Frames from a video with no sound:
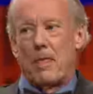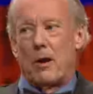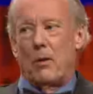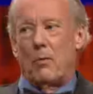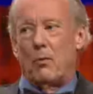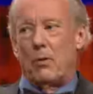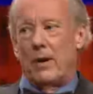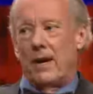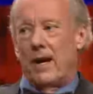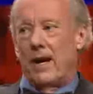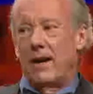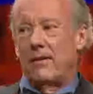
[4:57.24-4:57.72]

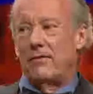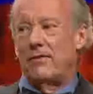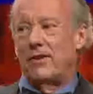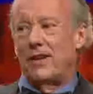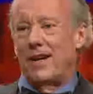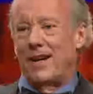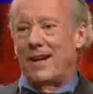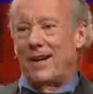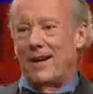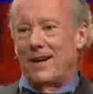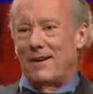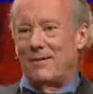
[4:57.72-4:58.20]
we have to
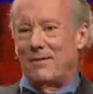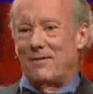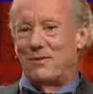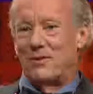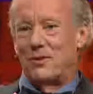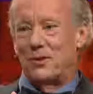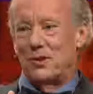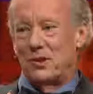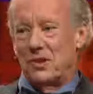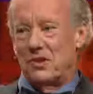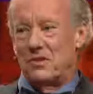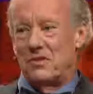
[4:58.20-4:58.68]
have
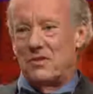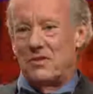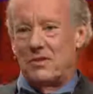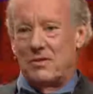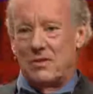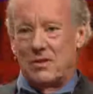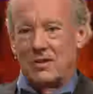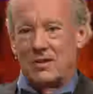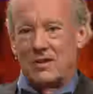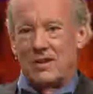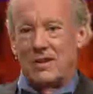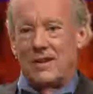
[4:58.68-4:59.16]

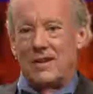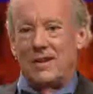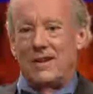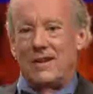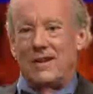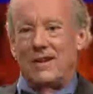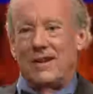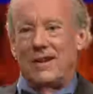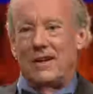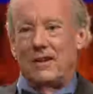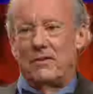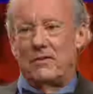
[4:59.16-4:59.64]
goods
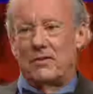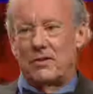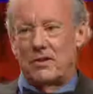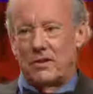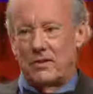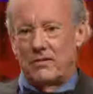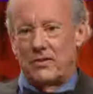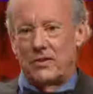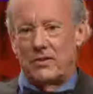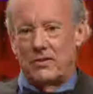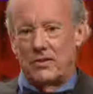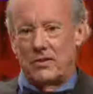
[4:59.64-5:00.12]
and
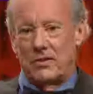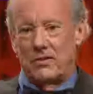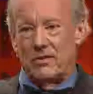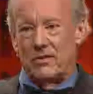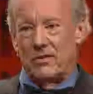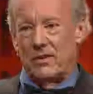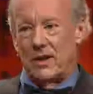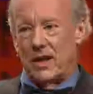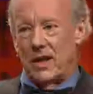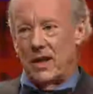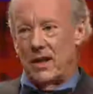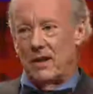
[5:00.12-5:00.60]
services,
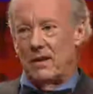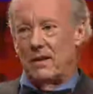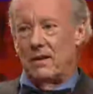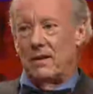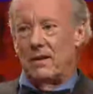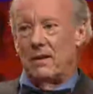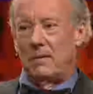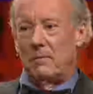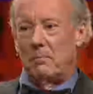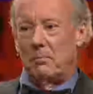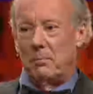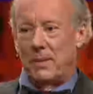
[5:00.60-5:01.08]

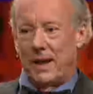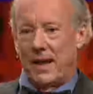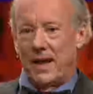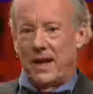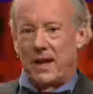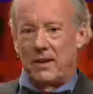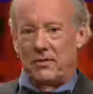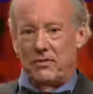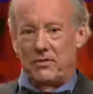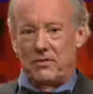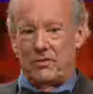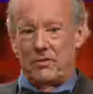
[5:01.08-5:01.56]
not
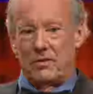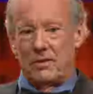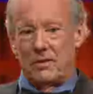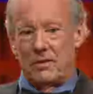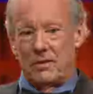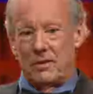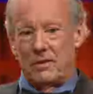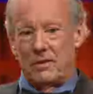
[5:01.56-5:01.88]
bads